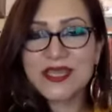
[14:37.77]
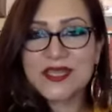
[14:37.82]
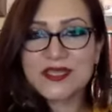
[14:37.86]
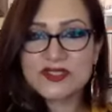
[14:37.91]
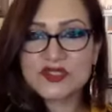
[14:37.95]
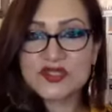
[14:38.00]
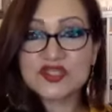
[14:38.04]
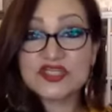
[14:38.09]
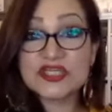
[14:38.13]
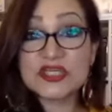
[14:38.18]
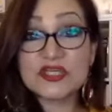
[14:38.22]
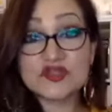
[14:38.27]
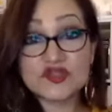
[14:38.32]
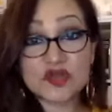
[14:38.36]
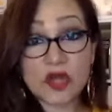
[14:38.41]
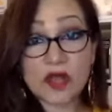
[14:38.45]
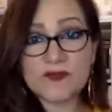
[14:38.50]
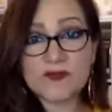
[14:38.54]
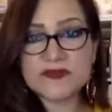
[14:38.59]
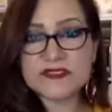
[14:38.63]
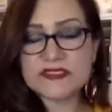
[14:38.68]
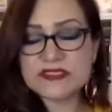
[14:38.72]
So she
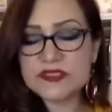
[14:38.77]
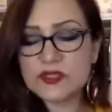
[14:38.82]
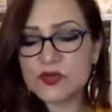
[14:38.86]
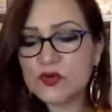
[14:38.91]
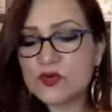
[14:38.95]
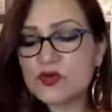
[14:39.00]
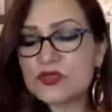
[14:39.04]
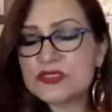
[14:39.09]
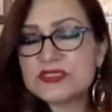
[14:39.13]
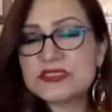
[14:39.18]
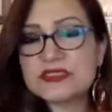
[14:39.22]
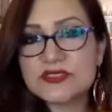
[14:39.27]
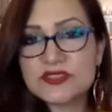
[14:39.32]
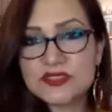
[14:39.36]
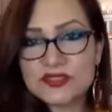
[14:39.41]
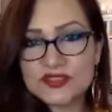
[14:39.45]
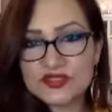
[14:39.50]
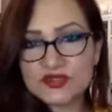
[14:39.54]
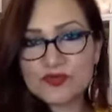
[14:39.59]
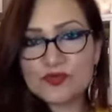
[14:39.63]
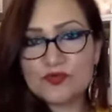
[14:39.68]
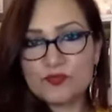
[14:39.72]
drops those
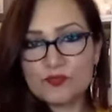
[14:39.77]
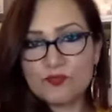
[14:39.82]
to